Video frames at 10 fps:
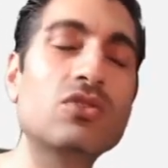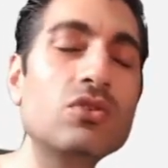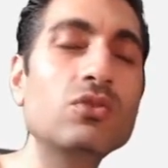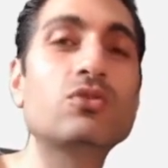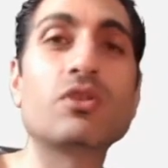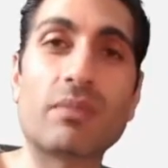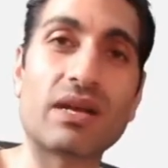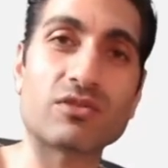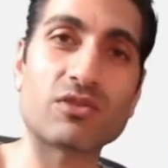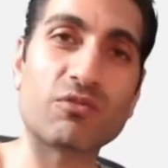huge
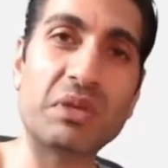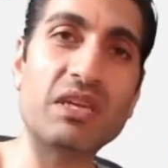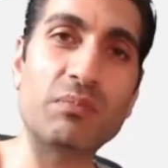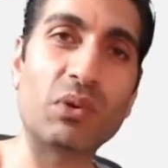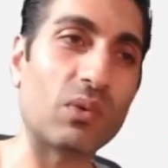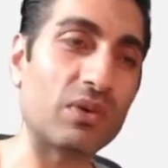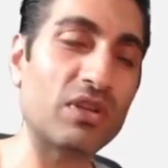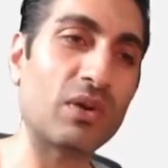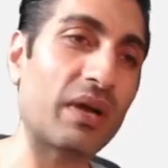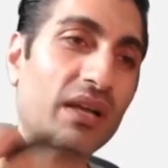amounts of people,
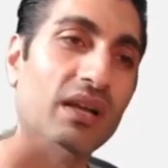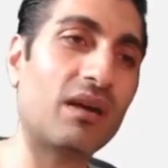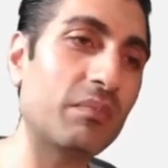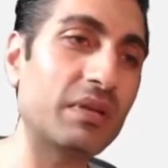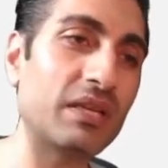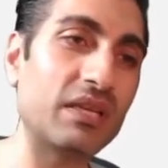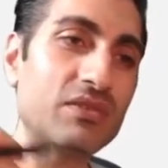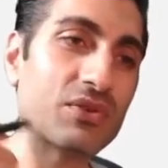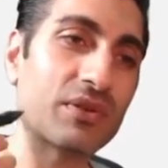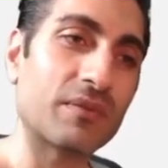at
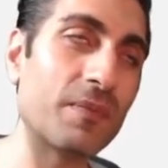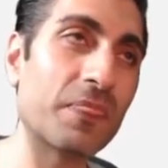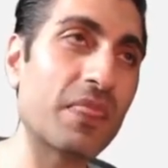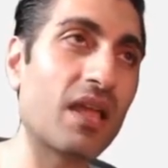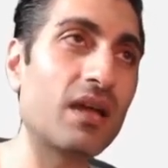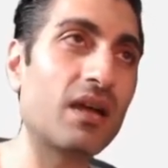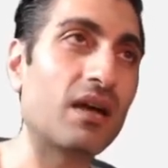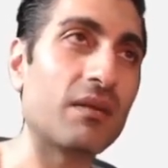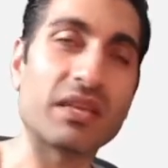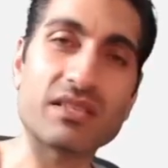companies and
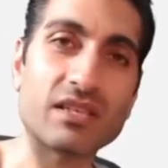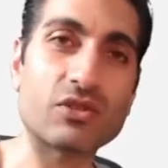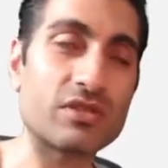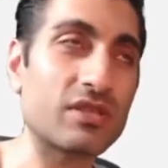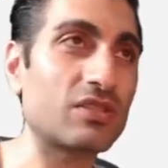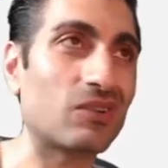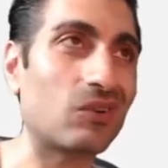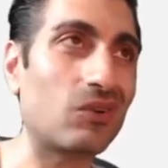etc., etc.